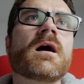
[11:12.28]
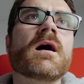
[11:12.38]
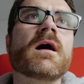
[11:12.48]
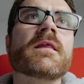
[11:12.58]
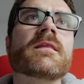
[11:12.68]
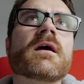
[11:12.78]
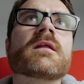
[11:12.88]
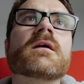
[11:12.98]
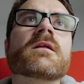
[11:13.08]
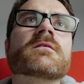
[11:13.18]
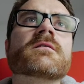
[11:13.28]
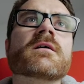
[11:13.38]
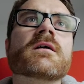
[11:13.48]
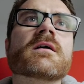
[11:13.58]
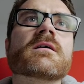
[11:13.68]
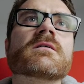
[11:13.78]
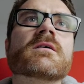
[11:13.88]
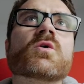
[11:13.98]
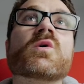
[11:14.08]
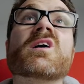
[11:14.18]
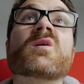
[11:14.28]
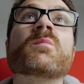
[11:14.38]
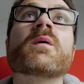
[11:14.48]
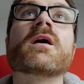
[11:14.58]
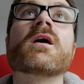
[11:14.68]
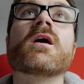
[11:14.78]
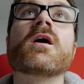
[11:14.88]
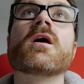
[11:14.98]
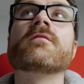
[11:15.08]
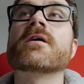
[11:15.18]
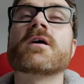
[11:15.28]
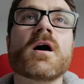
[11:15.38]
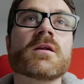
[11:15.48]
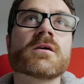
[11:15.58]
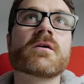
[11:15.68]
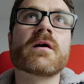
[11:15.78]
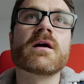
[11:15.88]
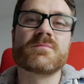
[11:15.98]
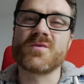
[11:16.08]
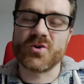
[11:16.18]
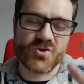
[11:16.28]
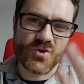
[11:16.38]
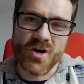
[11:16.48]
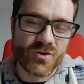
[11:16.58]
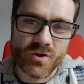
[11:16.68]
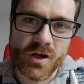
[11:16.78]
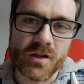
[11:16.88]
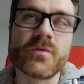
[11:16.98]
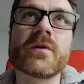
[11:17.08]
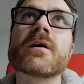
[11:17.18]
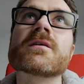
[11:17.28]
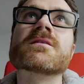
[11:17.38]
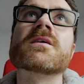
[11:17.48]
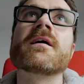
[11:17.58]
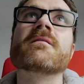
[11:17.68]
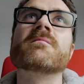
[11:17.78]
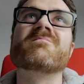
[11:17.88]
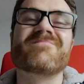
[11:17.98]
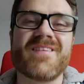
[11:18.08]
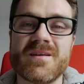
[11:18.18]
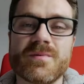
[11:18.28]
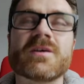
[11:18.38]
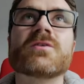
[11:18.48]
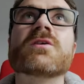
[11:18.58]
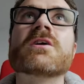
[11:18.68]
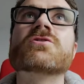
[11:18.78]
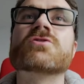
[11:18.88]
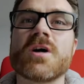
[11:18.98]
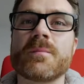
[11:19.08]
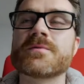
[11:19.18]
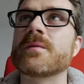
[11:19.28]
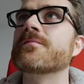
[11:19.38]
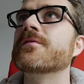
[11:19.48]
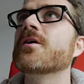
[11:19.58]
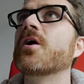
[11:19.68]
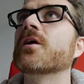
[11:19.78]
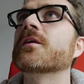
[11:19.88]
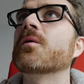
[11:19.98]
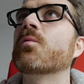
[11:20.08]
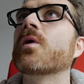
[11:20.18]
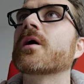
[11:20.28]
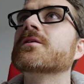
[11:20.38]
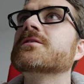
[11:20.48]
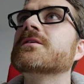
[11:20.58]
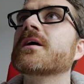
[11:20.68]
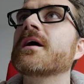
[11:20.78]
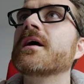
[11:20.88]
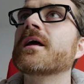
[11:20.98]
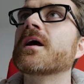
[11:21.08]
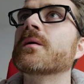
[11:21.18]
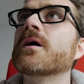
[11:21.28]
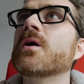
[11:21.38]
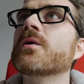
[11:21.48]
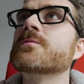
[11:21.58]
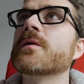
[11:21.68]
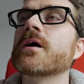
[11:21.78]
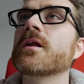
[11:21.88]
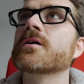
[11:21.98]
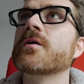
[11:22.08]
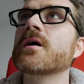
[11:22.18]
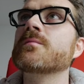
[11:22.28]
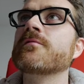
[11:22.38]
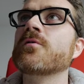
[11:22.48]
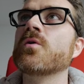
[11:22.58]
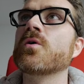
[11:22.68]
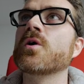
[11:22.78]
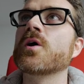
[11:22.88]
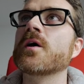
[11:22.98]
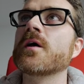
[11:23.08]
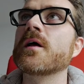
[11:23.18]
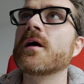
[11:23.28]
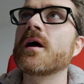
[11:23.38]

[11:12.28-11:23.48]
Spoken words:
And then the other thing, quick bit of a color grade. I'm not going to show you how to do a color grade because anybody can do that. Just drop something on it that works. There we go. There's my color grade before,